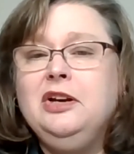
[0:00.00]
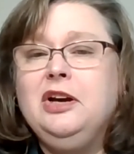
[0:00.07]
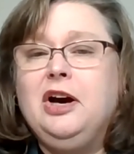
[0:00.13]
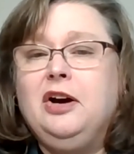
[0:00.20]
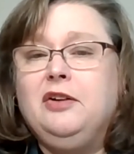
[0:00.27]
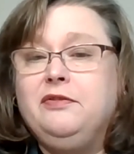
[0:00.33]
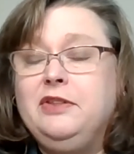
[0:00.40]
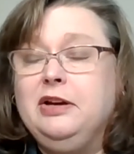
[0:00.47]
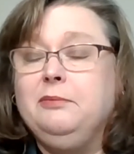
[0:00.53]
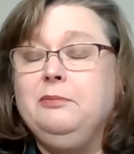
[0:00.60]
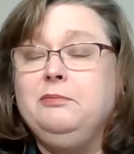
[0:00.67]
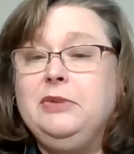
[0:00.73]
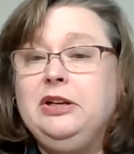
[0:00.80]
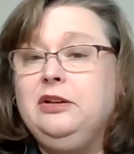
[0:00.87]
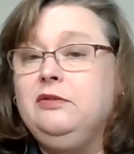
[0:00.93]
of
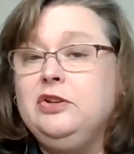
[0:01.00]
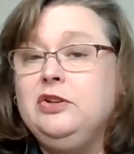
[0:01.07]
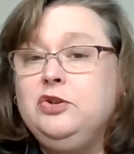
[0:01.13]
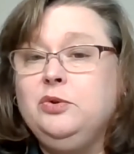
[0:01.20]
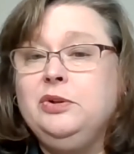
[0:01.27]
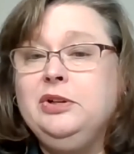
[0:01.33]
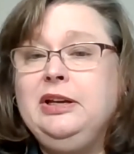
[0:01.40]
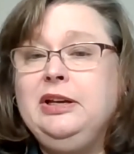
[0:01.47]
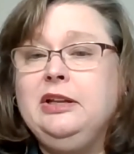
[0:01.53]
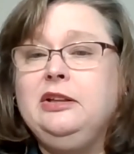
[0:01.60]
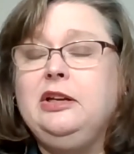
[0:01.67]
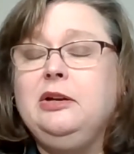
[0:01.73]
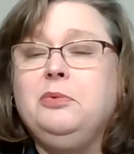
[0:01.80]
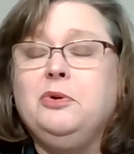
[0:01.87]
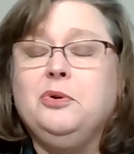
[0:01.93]
them individually and
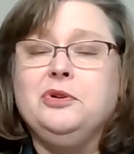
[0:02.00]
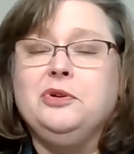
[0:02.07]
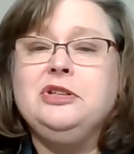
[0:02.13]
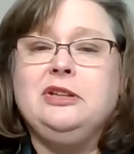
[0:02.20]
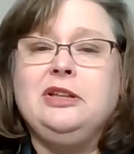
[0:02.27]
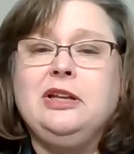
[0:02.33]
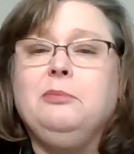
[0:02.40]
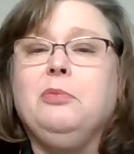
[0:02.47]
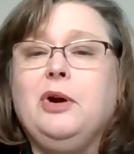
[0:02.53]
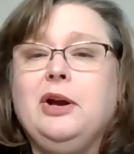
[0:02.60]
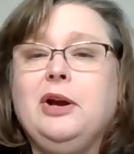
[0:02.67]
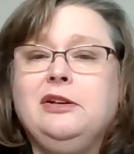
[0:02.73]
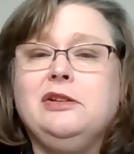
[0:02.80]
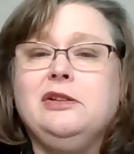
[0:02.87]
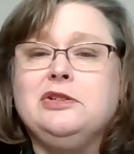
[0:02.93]
the importance that they
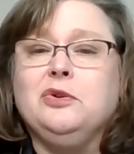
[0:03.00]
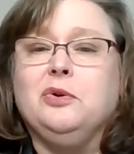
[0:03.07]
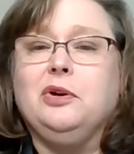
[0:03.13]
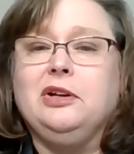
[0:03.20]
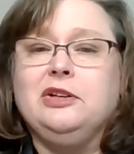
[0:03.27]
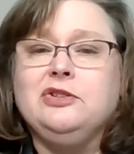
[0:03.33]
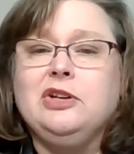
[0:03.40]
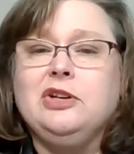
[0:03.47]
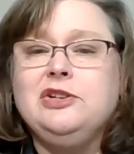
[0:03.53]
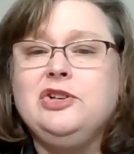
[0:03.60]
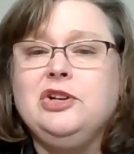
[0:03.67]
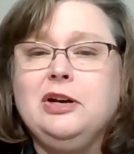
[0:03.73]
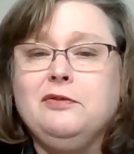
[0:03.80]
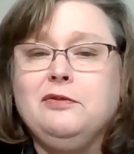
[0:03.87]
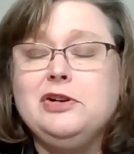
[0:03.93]
bring to this
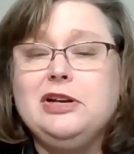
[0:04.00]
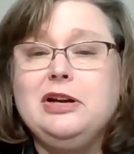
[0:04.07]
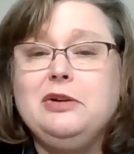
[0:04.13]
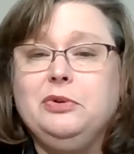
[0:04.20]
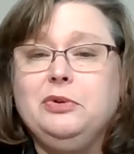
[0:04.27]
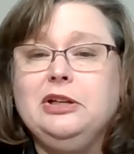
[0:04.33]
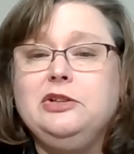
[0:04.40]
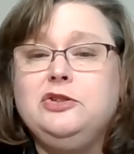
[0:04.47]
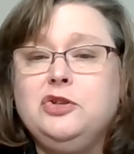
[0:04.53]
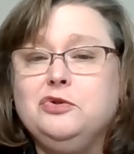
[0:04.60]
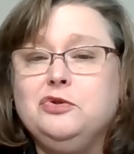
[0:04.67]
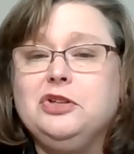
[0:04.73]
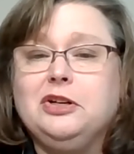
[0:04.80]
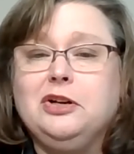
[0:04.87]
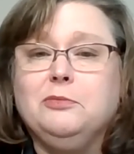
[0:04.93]
organization every day when they
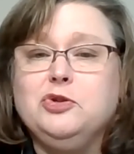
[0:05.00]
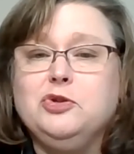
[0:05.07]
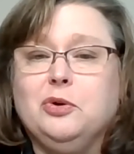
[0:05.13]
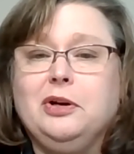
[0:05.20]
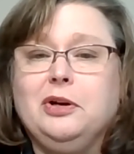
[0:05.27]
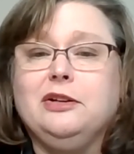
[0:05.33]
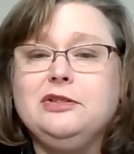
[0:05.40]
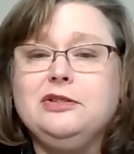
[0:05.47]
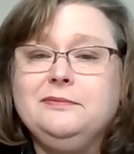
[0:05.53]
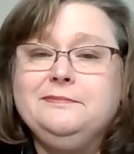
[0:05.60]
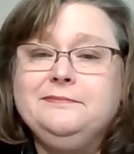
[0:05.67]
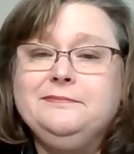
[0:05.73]
choose to come join us.